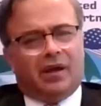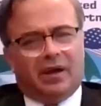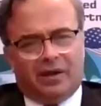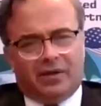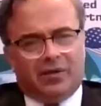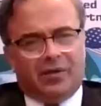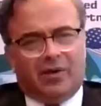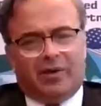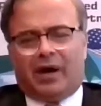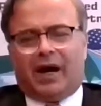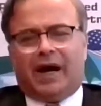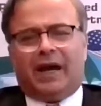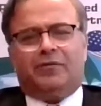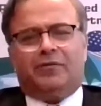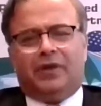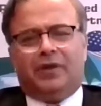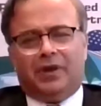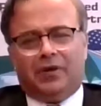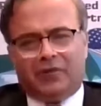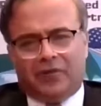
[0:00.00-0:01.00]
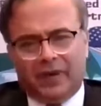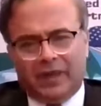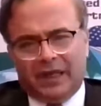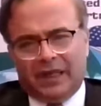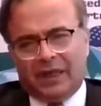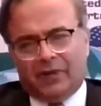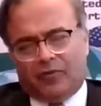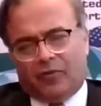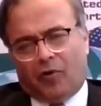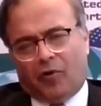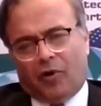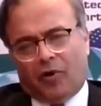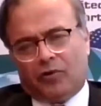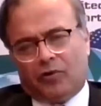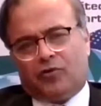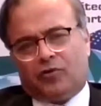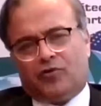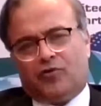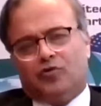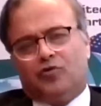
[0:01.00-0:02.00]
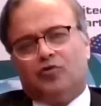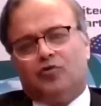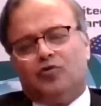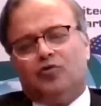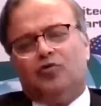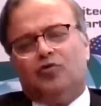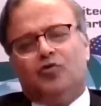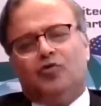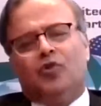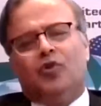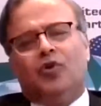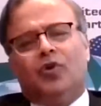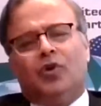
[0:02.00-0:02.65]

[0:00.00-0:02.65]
We really want to